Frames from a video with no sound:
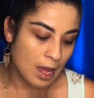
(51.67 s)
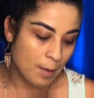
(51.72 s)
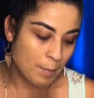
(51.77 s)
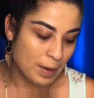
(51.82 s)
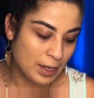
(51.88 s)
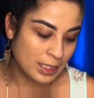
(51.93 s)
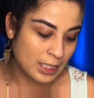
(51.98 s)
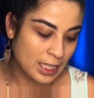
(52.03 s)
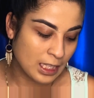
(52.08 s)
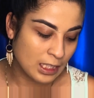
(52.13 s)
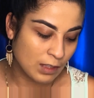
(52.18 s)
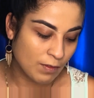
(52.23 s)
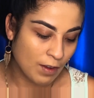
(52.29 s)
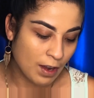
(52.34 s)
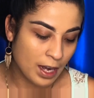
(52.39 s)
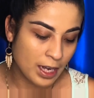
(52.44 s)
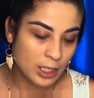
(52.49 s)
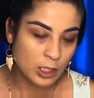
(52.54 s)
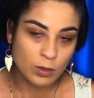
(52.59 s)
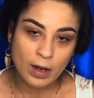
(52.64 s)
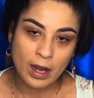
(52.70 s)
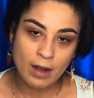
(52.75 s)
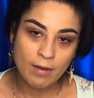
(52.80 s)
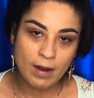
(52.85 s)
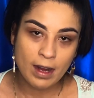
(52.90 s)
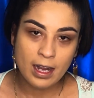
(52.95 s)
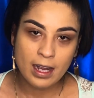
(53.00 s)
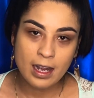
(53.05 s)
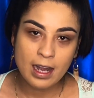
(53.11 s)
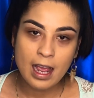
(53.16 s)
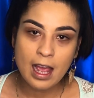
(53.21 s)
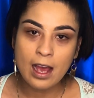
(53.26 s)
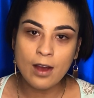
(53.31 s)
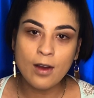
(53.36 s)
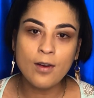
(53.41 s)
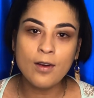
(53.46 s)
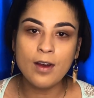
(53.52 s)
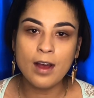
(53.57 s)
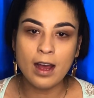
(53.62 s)
My skin's very dry right
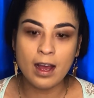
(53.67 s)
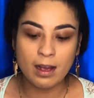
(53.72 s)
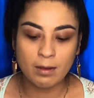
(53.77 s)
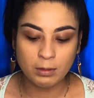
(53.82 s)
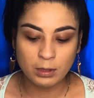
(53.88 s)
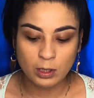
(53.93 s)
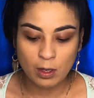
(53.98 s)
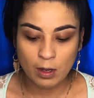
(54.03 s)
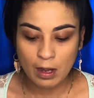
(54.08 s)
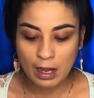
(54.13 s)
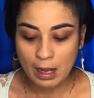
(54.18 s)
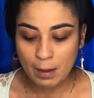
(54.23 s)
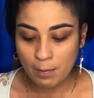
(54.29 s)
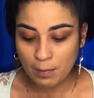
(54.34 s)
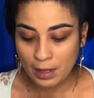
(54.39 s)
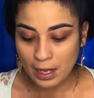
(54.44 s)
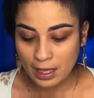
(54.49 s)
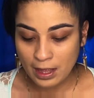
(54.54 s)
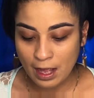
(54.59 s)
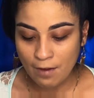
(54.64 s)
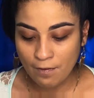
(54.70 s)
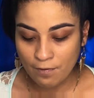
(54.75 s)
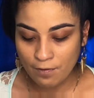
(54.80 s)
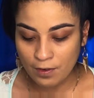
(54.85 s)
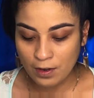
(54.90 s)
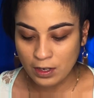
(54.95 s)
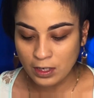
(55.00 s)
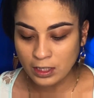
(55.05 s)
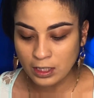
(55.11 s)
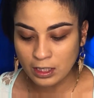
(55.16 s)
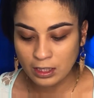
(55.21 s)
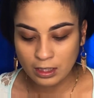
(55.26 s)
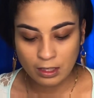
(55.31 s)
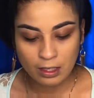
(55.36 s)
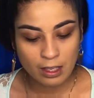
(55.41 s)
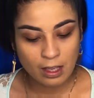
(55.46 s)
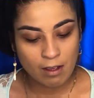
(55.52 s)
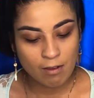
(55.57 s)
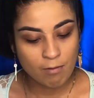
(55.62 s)
now, so I apply that first just
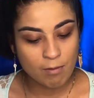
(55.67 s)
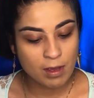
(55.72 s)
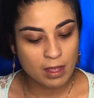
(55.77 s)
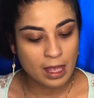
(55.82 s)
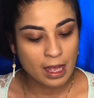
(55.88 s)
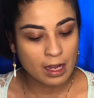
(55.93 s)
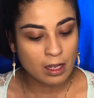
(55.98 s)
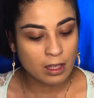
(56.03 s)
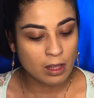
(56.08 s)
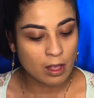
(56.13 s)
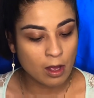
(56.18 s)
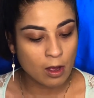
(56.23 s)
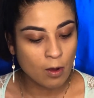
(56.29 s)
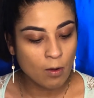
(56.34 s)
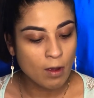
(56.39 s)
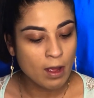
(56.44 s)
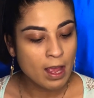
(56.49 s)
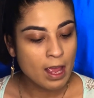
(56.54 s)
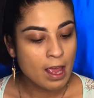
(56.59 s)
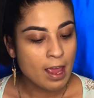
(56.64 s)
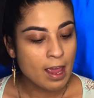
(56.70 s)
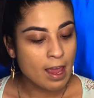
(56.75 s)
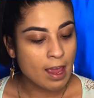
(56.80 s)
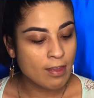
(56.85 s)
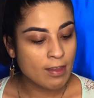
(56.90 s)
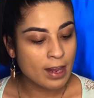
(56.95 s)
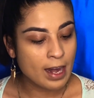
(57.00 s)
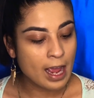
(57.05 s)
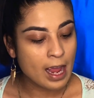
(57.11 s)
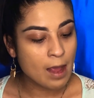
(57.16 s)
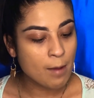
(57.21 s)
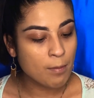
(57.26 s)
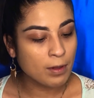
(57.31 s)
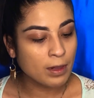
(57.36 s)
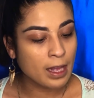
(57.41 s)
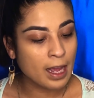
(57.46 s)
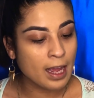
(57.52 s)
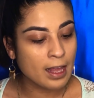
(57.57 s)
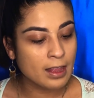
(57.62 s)
to give me that glow. And then I
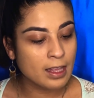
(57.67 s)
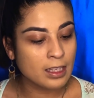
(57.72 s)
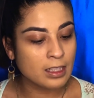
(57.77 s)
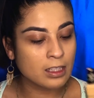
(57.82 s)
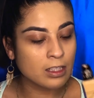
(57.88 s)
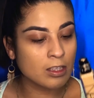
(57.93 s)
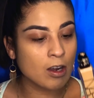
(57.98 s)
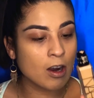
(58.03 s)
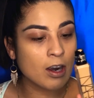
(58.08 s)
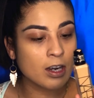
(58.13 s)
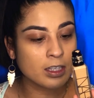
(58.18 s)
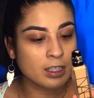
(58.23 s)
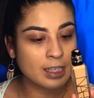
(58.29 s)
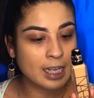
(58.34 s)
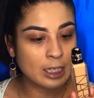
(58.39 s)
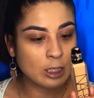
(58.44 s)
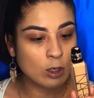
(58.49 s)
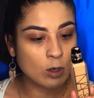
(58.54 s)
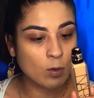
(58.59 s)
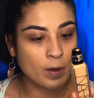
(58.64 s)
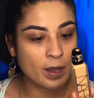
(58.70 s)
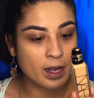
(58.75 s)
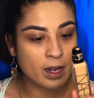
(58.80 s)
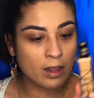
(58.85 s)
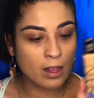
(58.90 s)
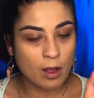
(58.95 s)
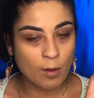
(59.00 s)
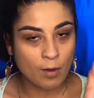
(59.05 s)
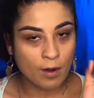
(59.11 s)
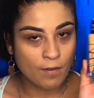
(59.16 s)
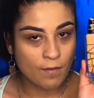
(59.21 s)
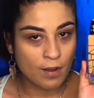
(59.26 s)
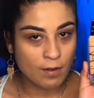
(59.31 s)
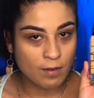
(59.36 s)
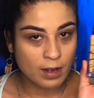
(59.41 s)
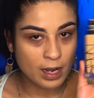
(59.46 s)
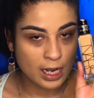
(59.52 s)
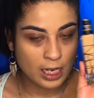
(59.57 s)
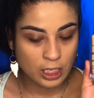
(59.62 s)
apply this NARS Natural Radiant Longwear
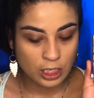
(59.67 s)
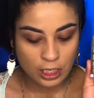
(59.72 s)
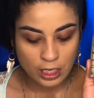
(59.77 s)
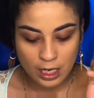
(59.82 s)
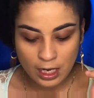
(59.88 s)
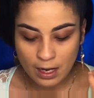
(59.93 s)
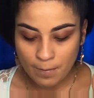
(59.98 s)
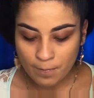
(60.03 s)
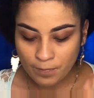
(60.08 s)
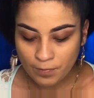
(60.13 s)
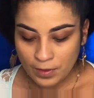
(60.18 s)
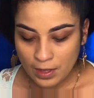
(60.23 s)
Foundation.